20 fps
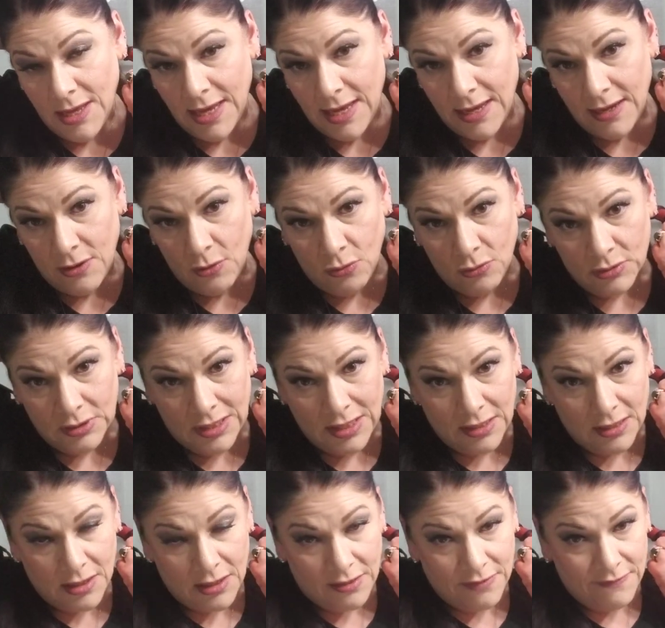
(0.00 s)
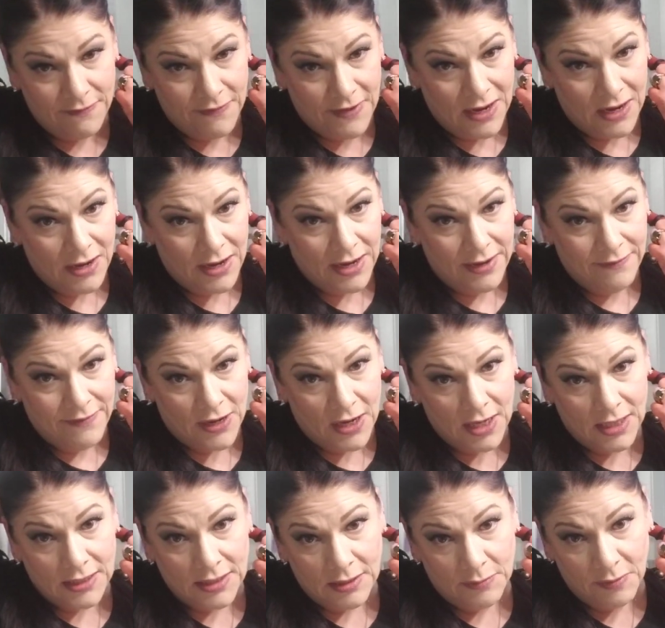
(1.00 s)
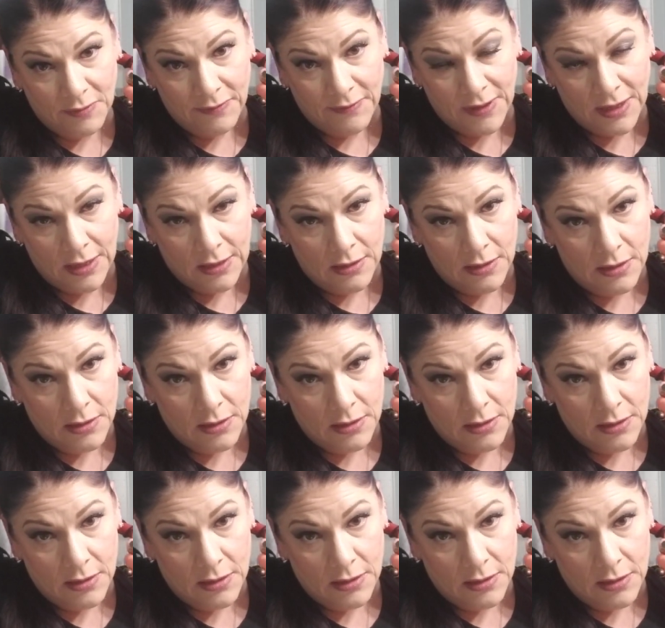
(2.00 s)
and holding the very, very tip of it.